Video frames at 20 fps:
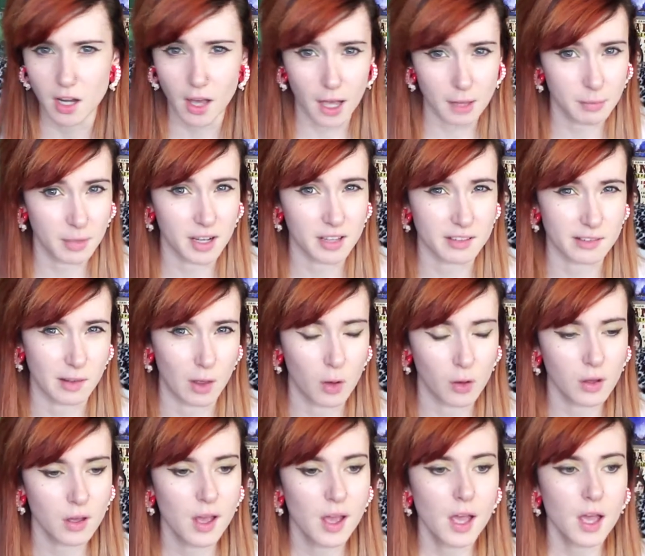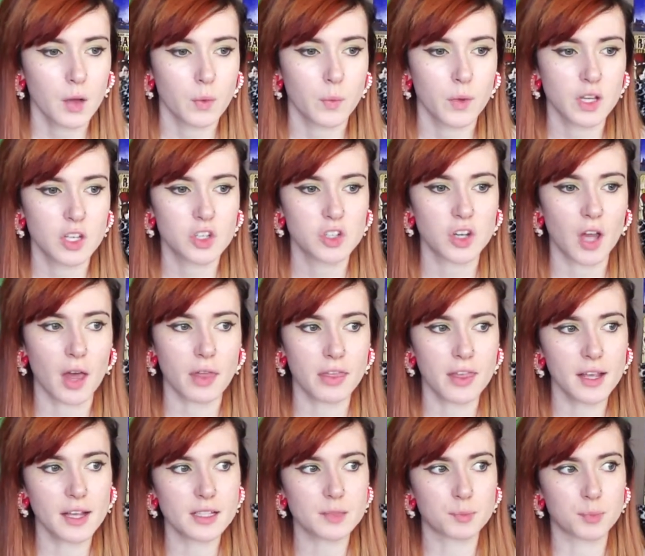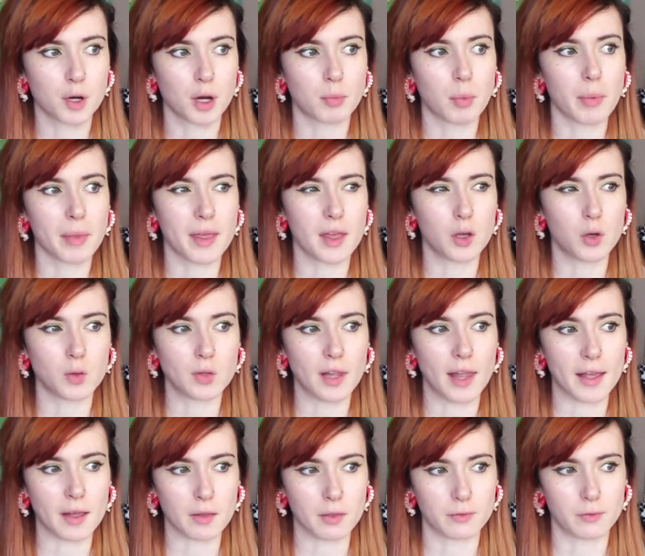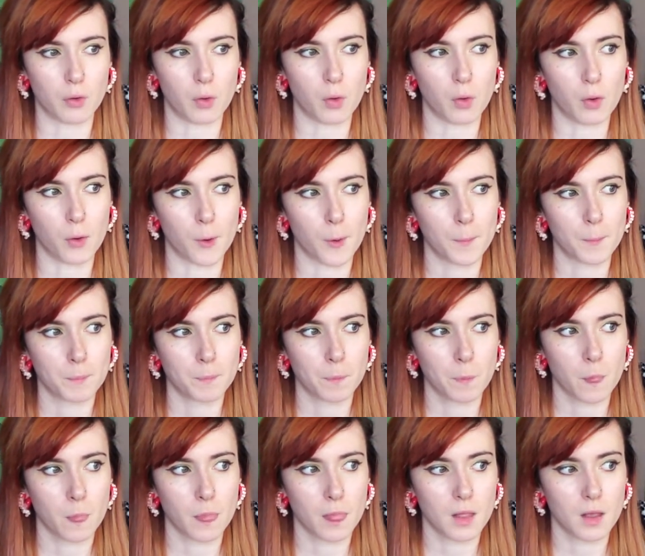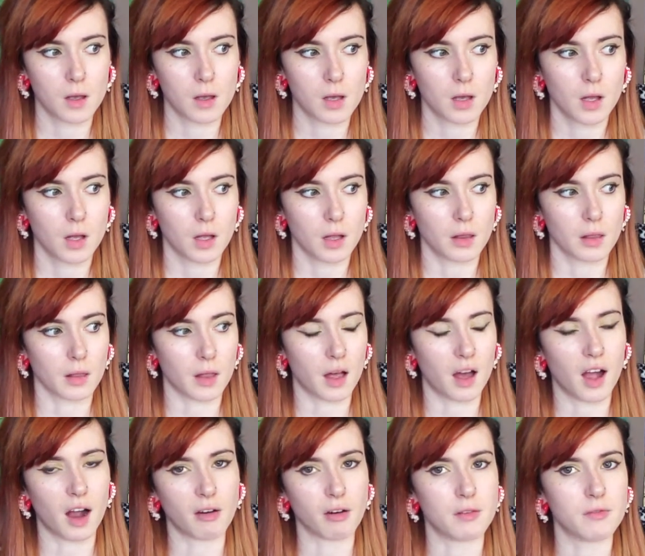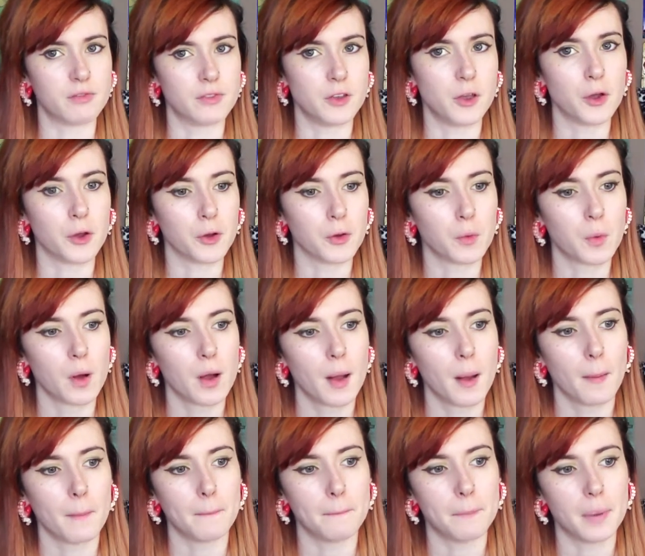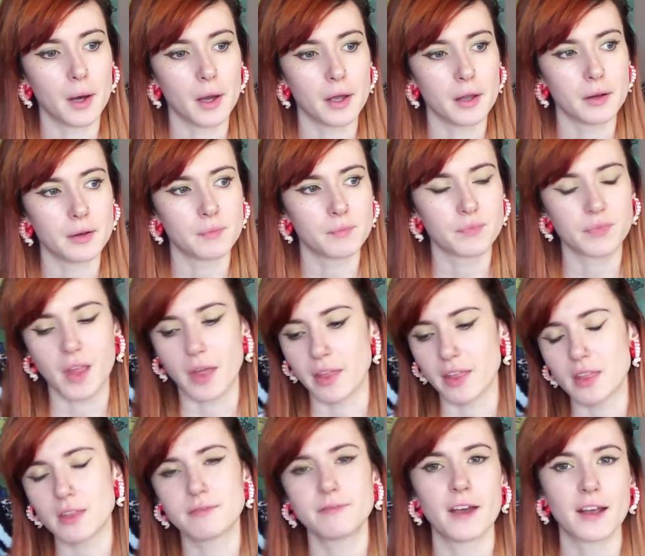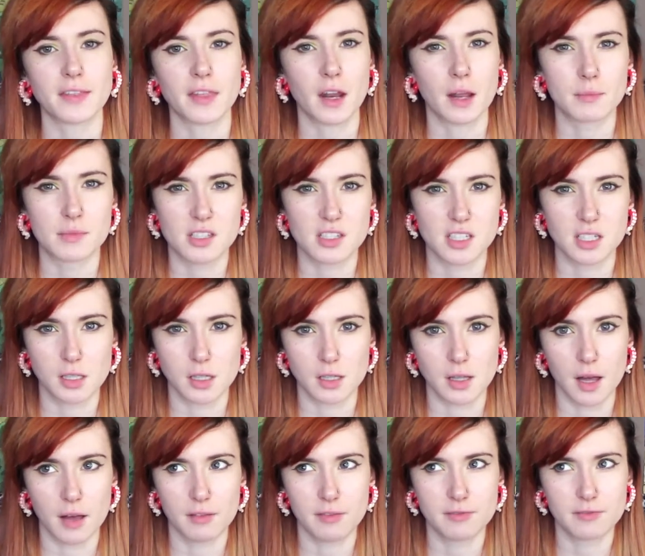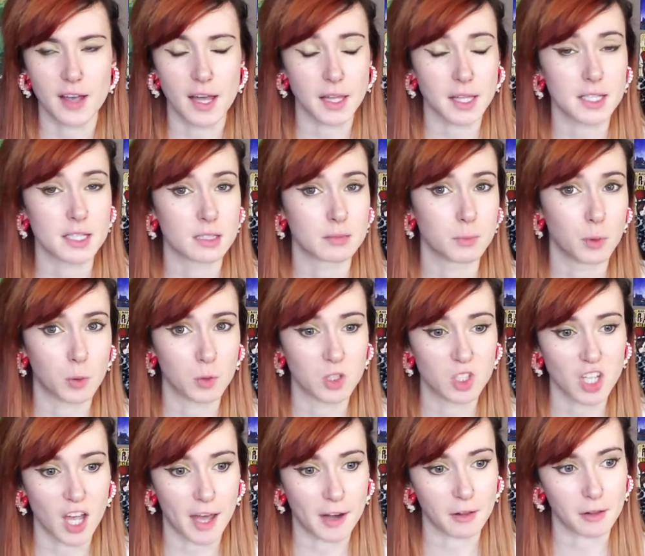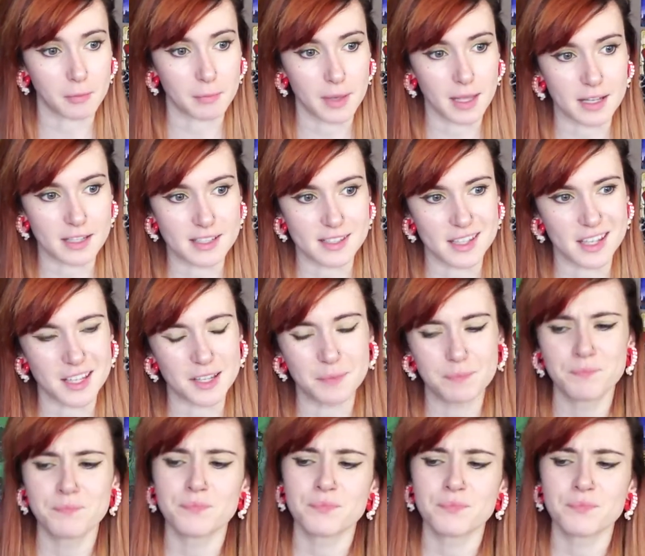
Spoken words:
9 minutes long, which I think is probably a good length for a review, but I think the fact that I'm still a fairly small channel means that